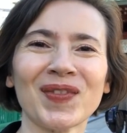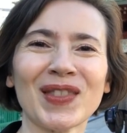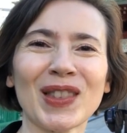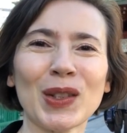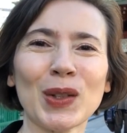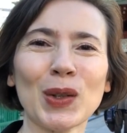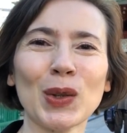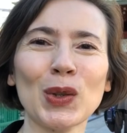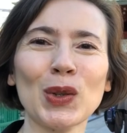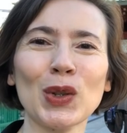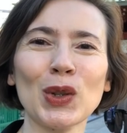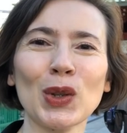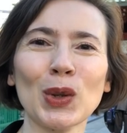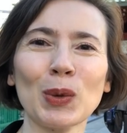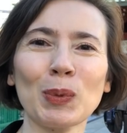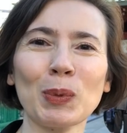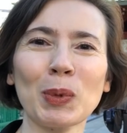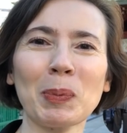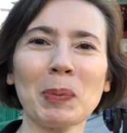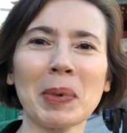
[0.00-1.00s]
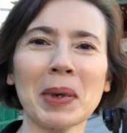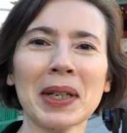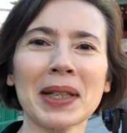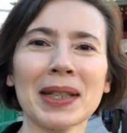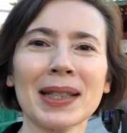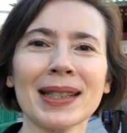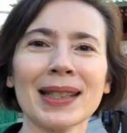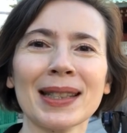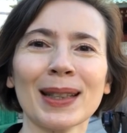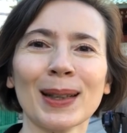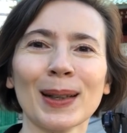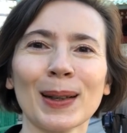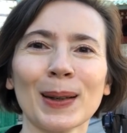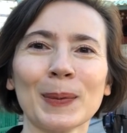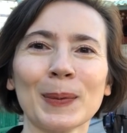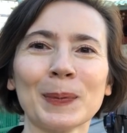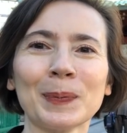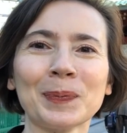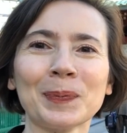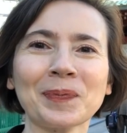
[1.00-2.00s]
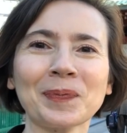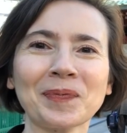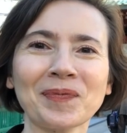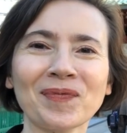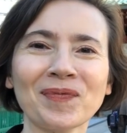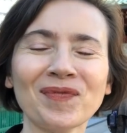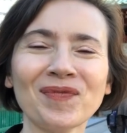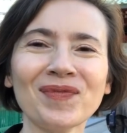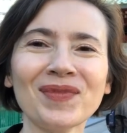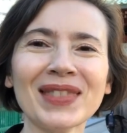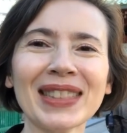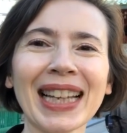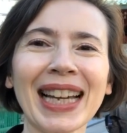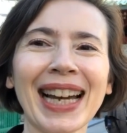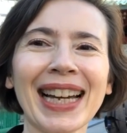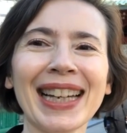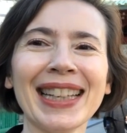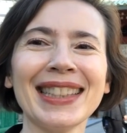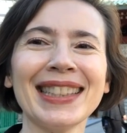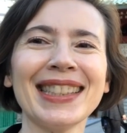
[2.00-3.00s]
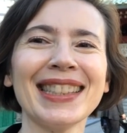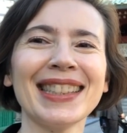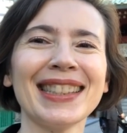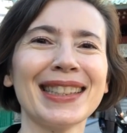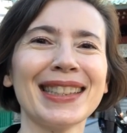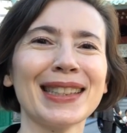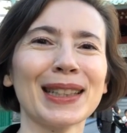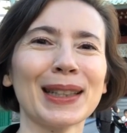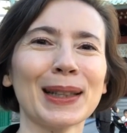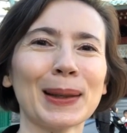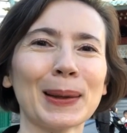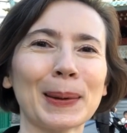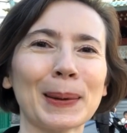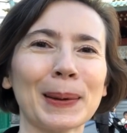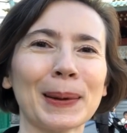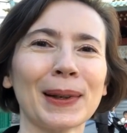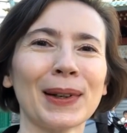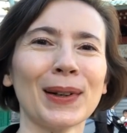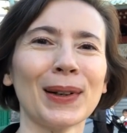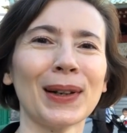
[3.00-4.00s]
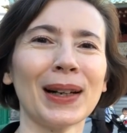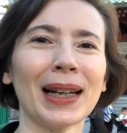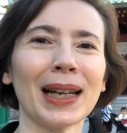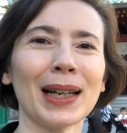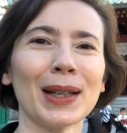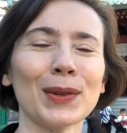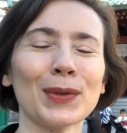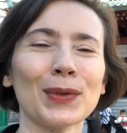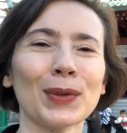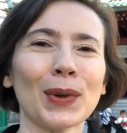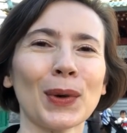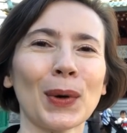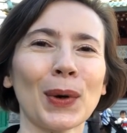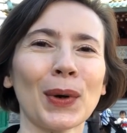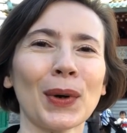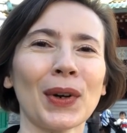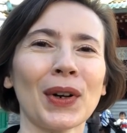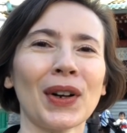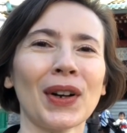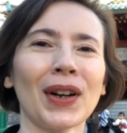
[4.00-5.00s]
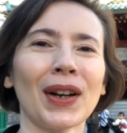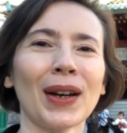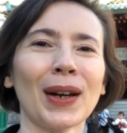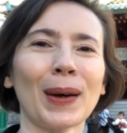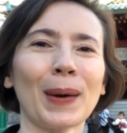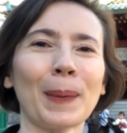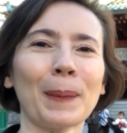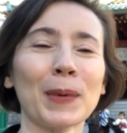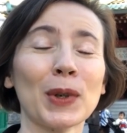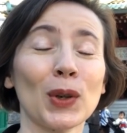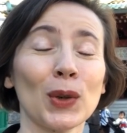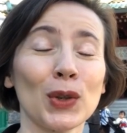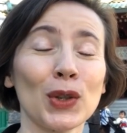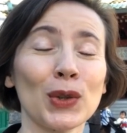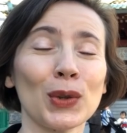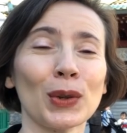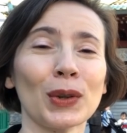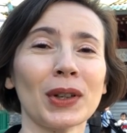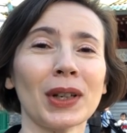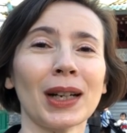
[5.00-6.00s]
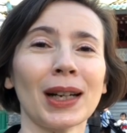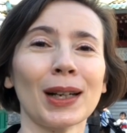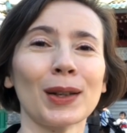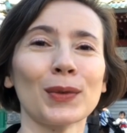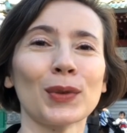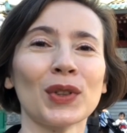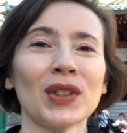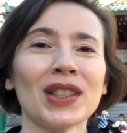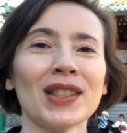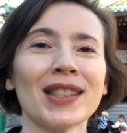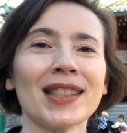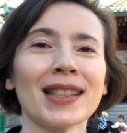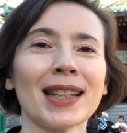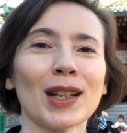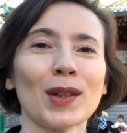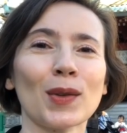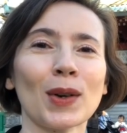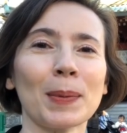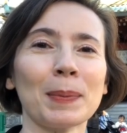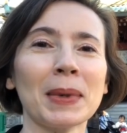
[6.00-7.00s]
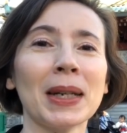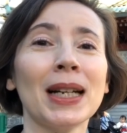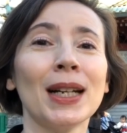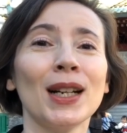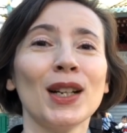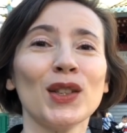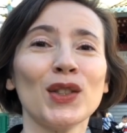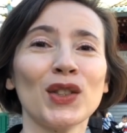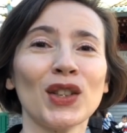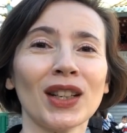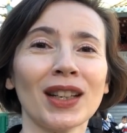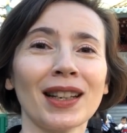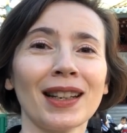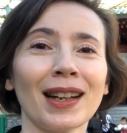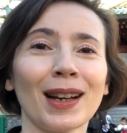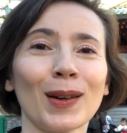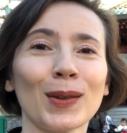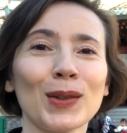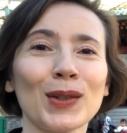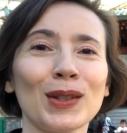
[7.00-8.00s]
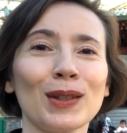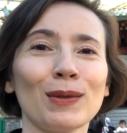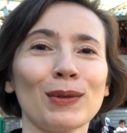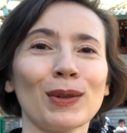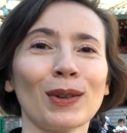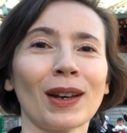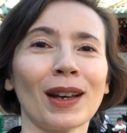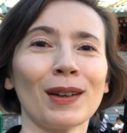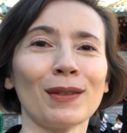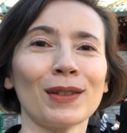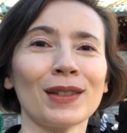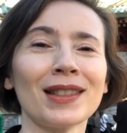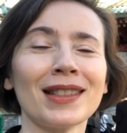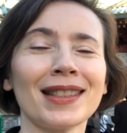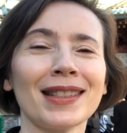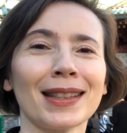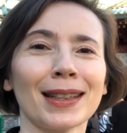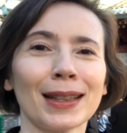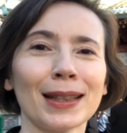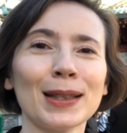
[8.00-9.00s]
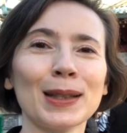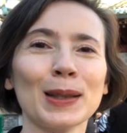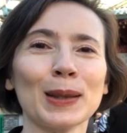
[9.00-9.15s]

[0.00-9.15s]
YouTube, but I did a live on, short live on Instagram. Check it out if you haven't yet.